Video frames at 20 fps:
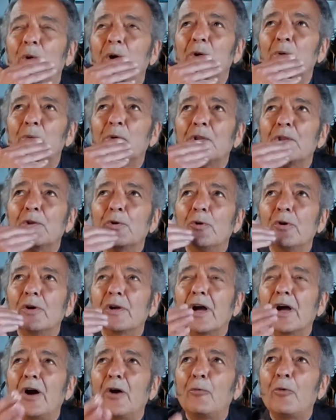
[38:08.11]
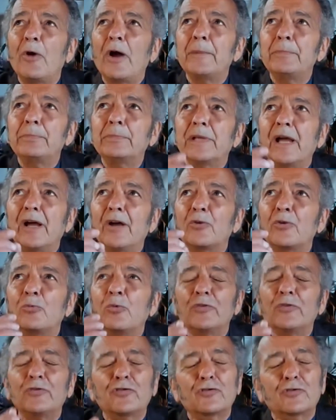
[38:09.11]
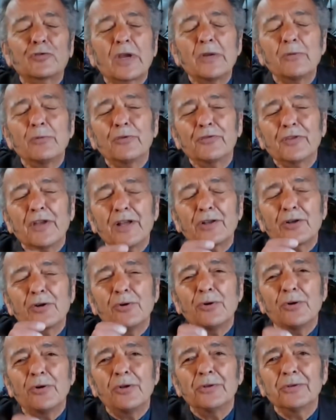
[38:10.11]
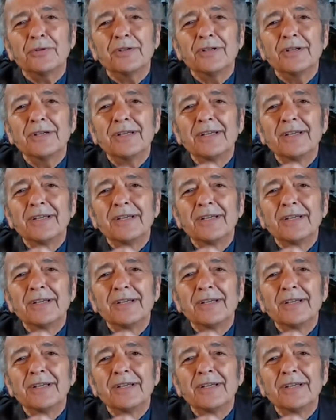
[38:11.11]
I where they all got wiped out? And what strait was that called?